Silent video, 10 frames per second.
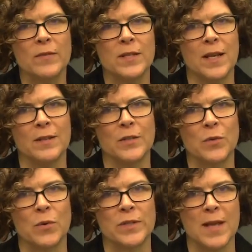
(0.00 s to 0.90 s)
to take this
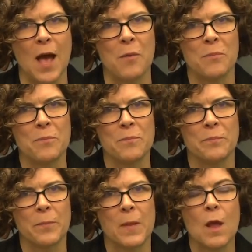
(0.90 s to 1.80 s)
course now.
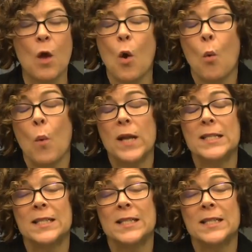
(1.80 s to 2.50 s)
What is